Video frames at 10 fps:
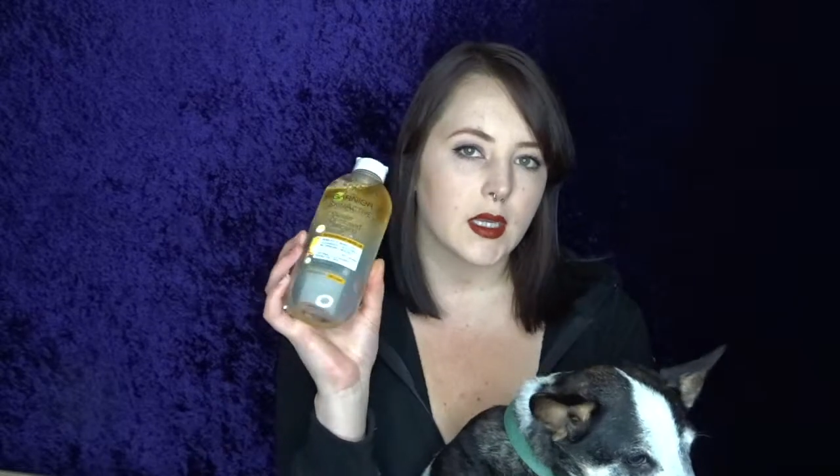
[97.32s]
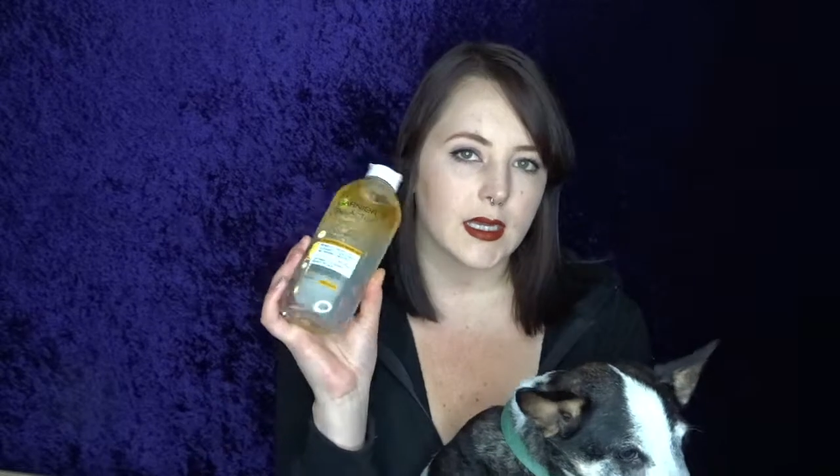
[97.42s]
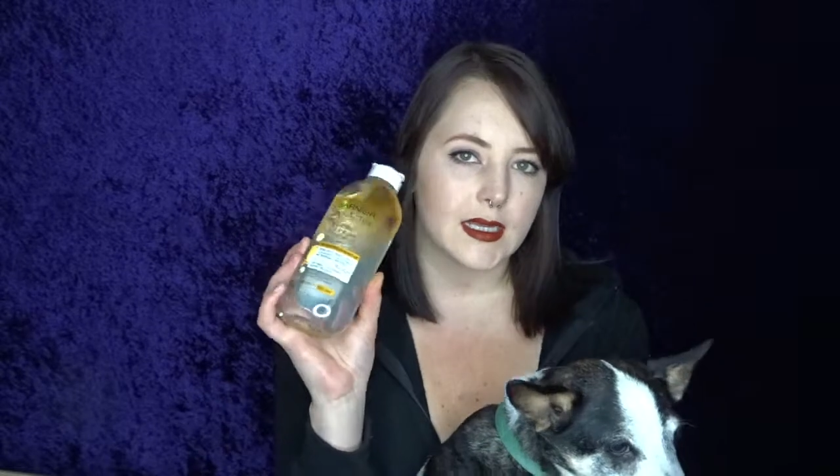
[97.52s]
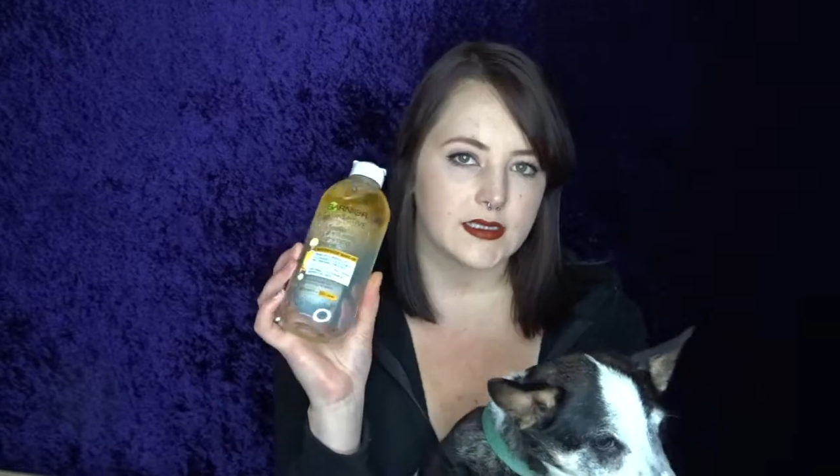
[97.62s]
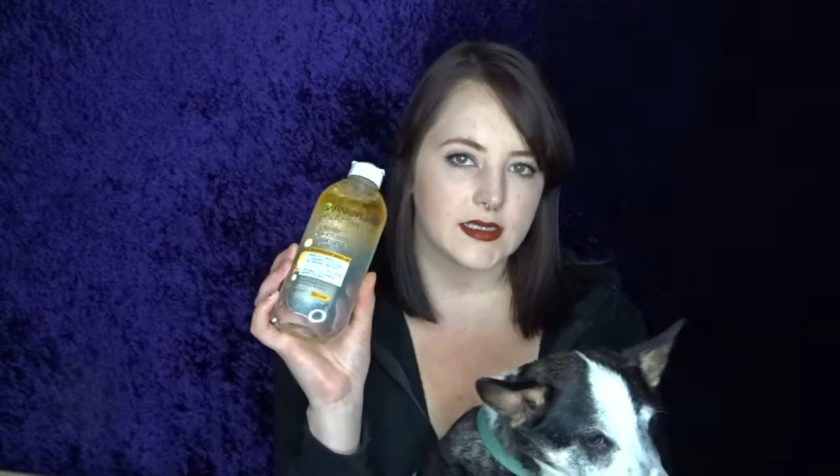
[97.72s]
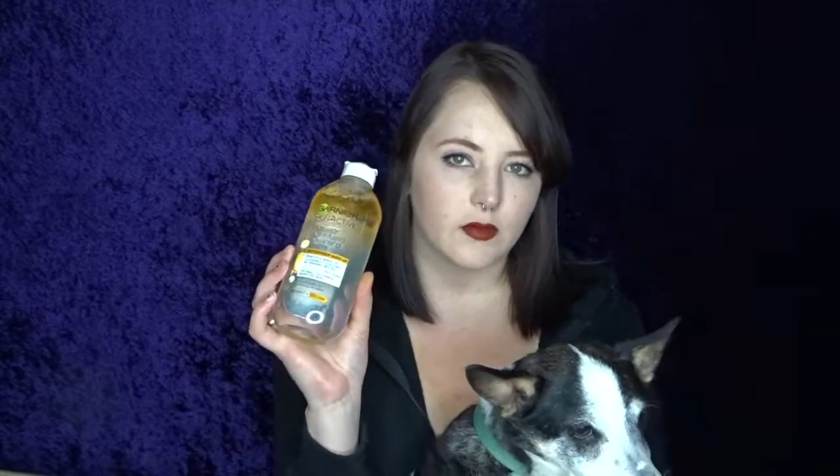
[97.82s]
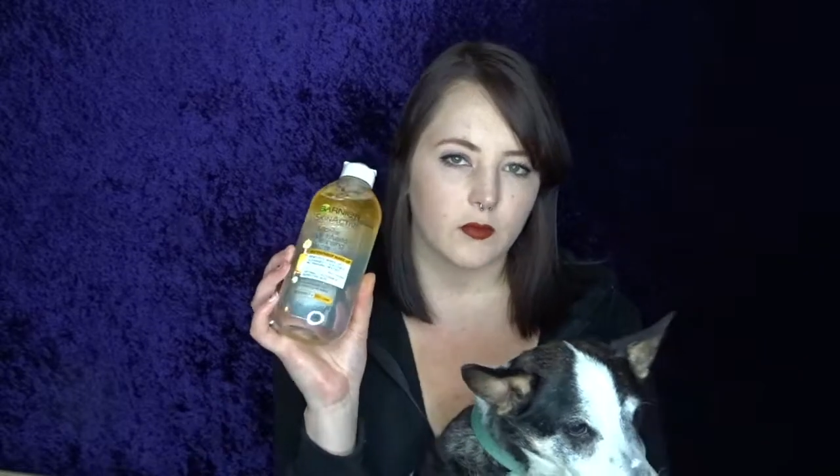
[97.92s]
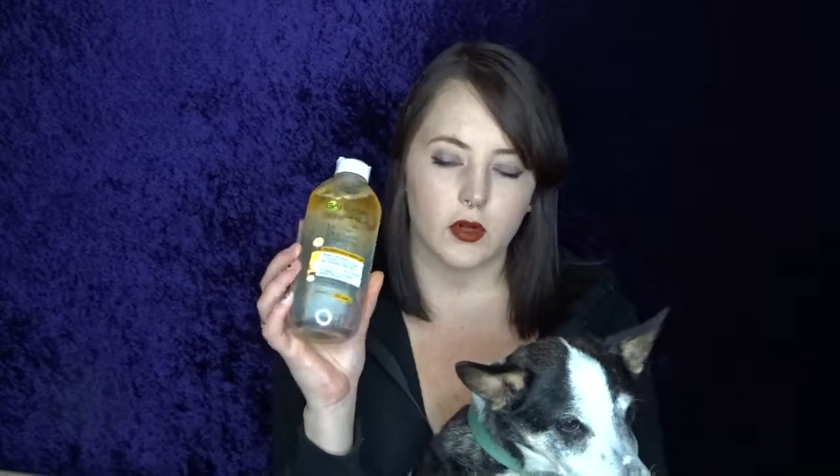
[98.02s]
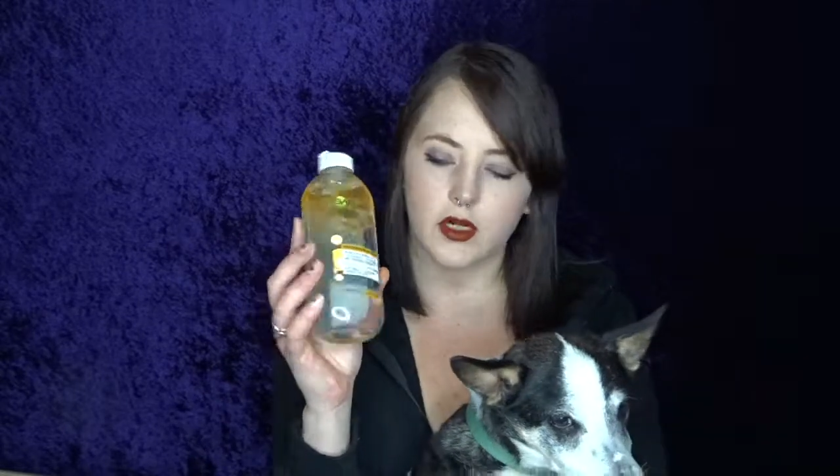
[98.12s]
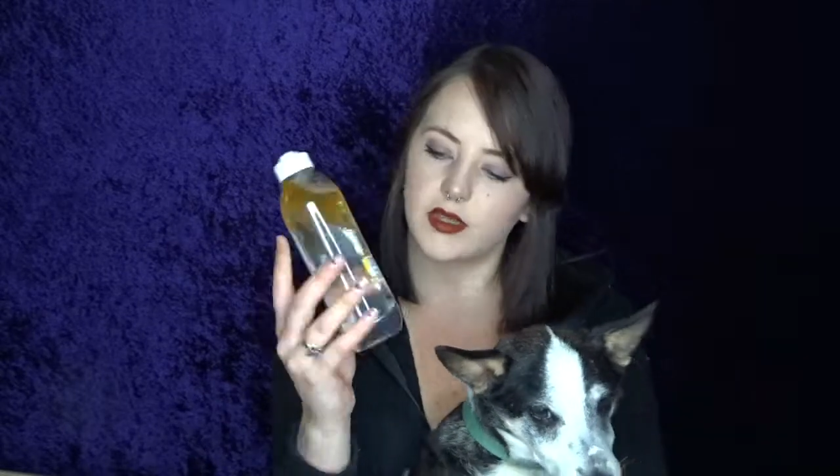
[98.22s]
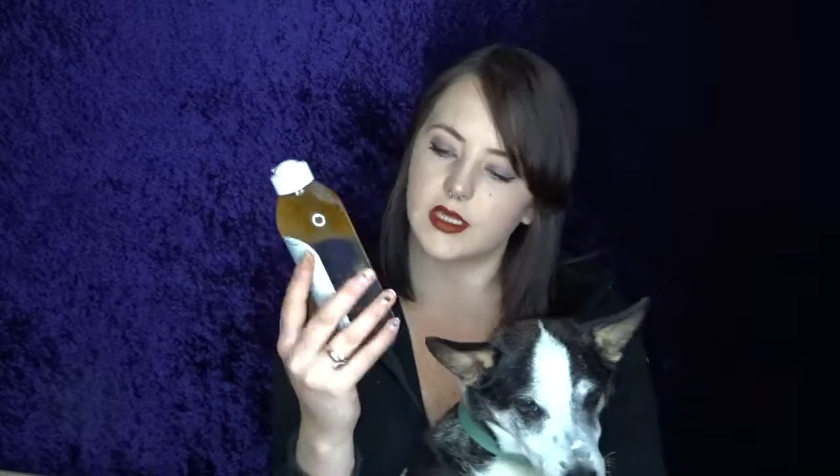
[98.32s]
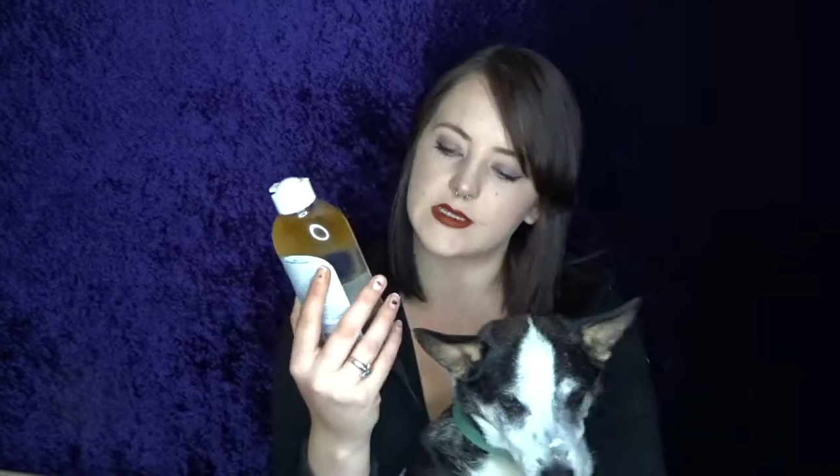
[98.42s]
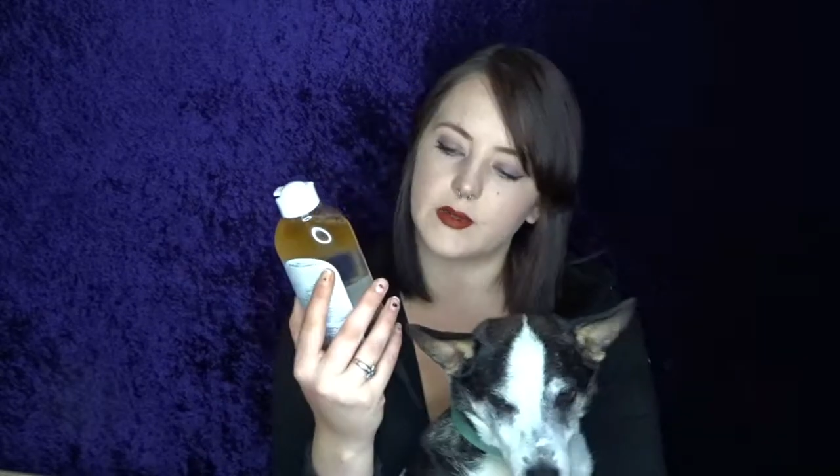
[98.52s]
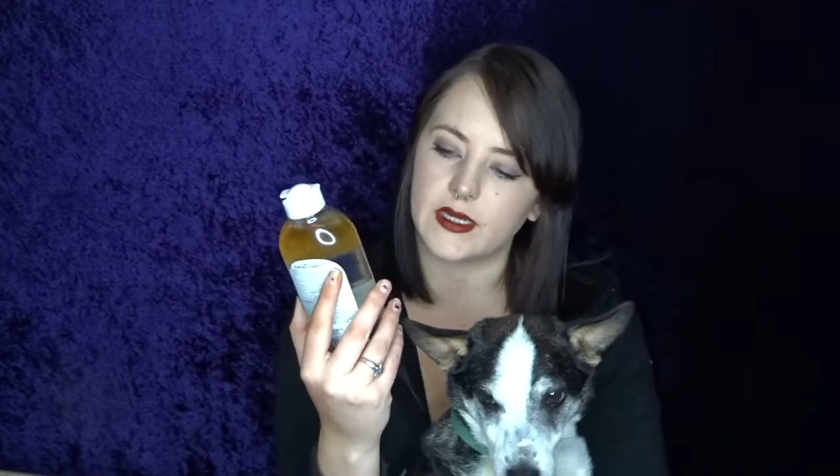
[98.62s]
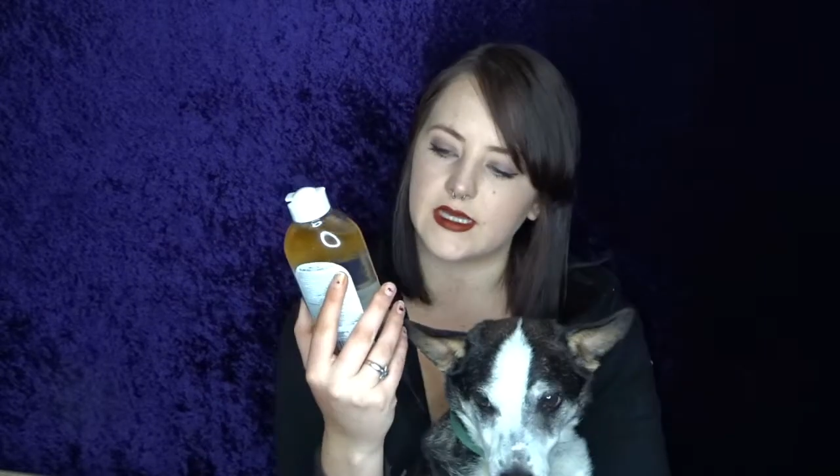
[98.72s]
cleansing water,
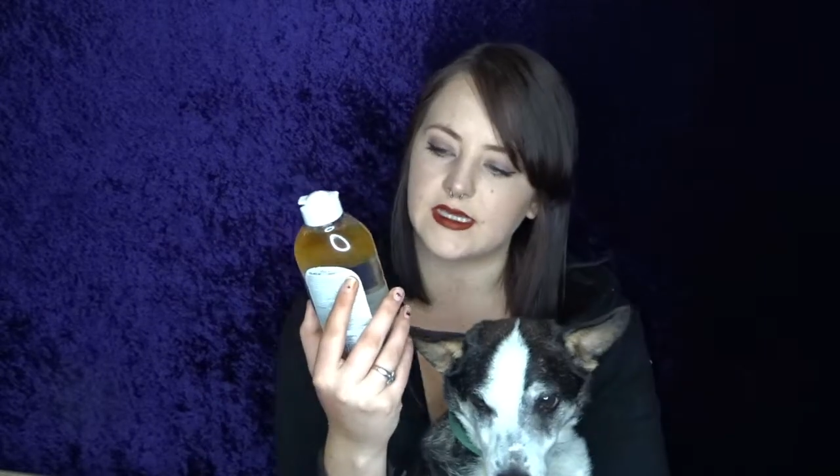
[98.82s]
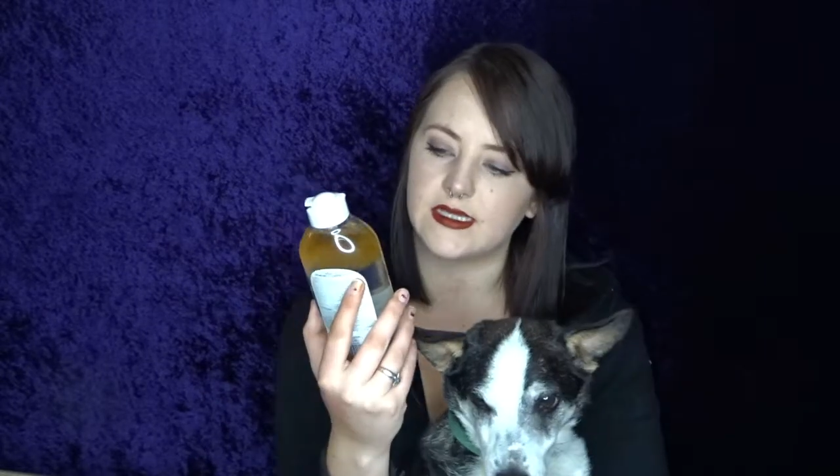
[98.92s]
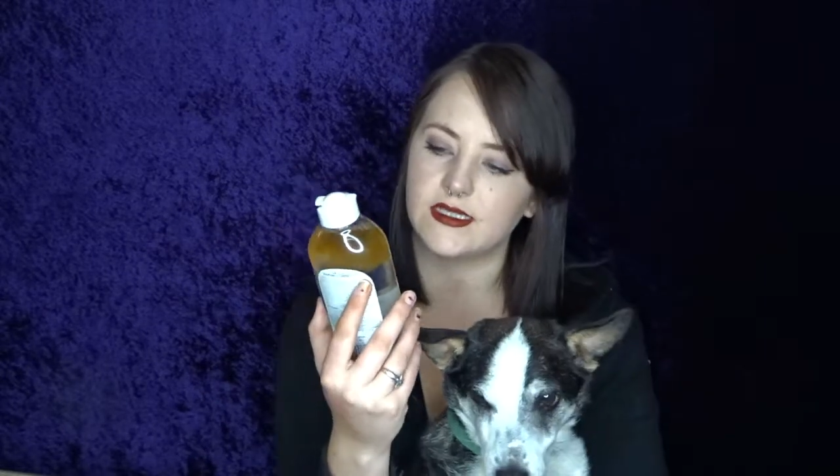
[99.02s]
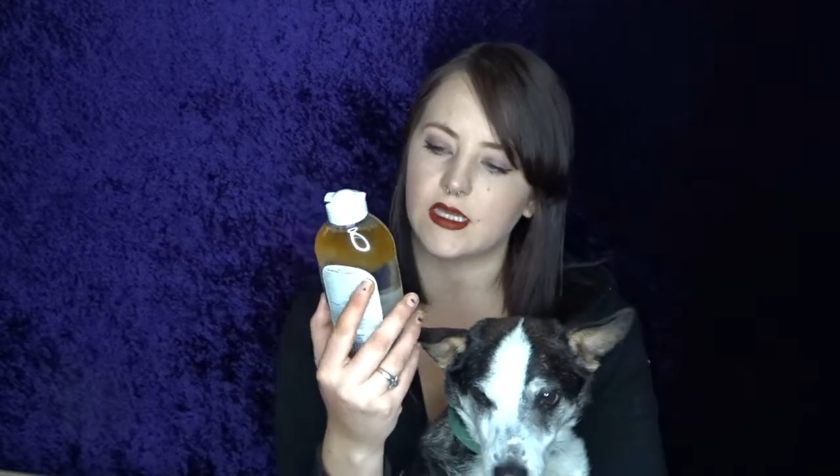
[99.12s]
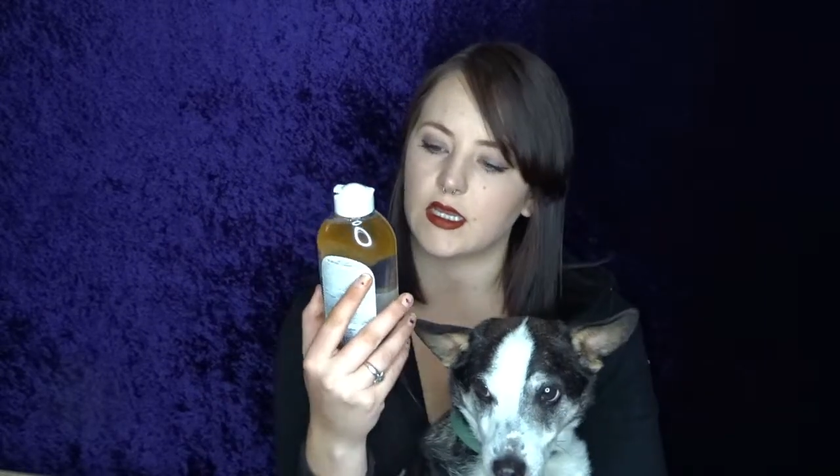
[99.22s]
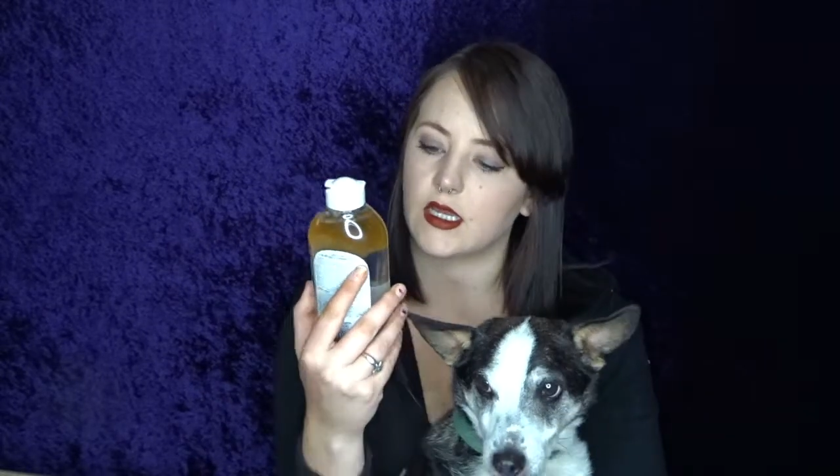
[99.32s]
this one is